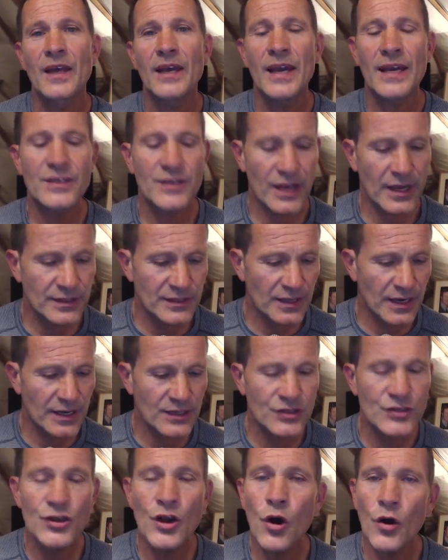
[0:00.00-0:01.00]

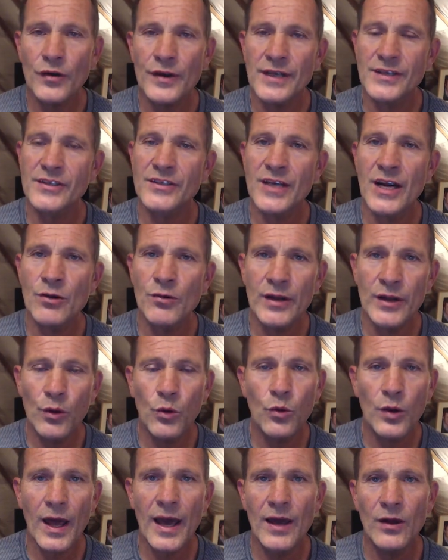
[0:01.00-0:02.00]
is not necessarily
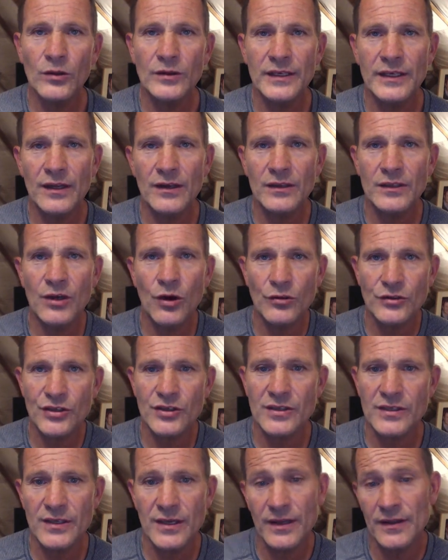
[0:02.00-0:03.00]
all held in our
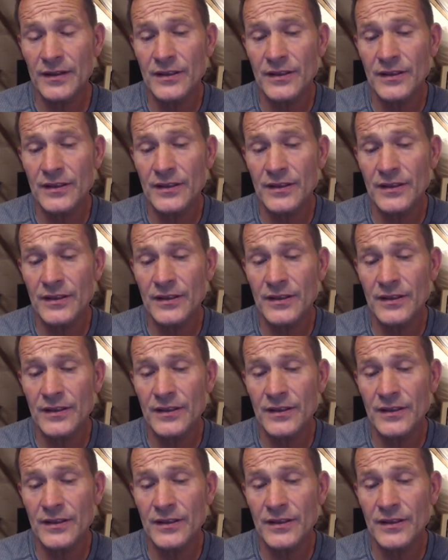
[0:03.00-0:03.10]
consciousness.